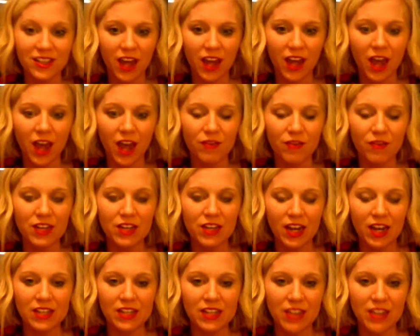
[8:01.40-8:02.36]
I have the
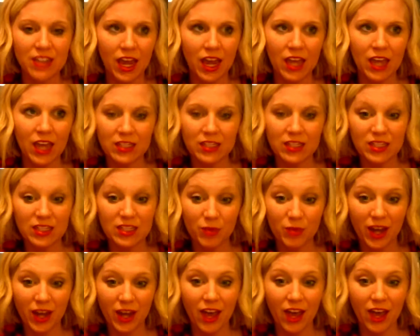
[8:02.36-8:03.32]
next day and see
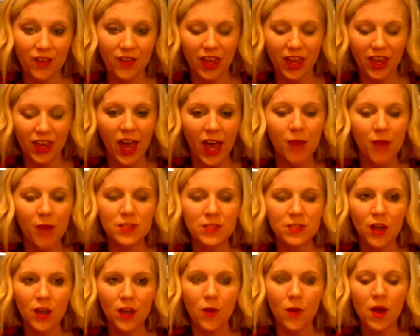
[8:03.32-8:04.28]
when I have a gap.
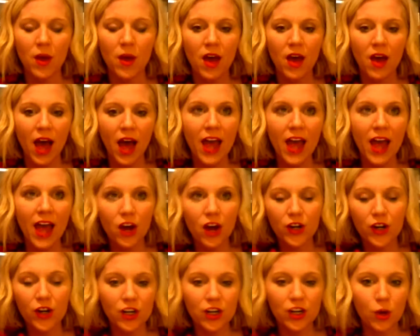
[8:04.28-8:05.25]
So I
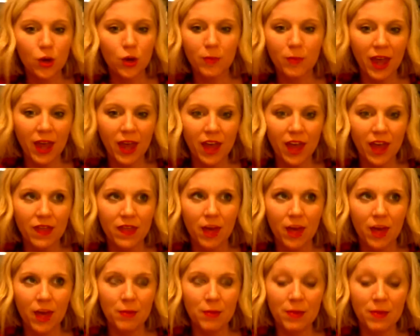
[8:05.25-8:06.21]
already know in my head
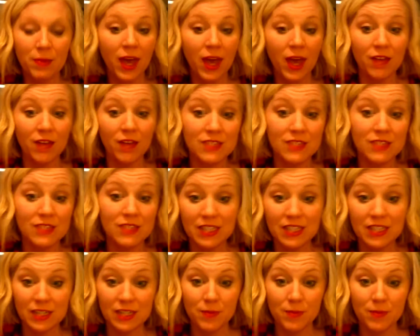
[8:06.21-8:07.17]
that maybe I have
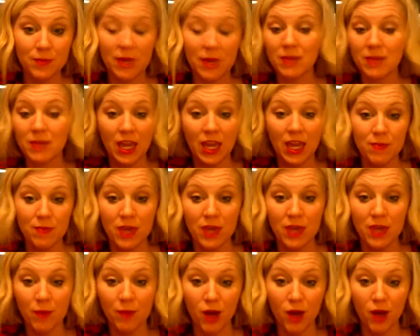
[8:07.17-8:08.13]
6 p.m. to 8
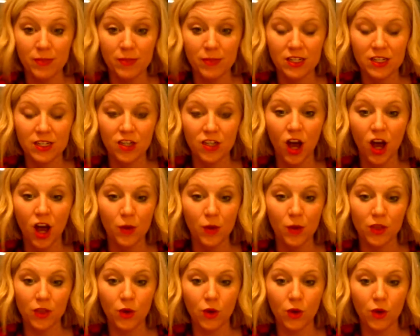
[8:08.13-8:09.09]
p.m. open to talk
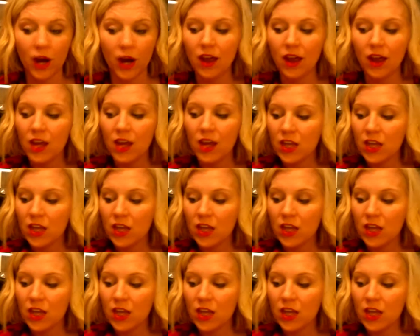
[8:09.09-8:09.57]
with Laura.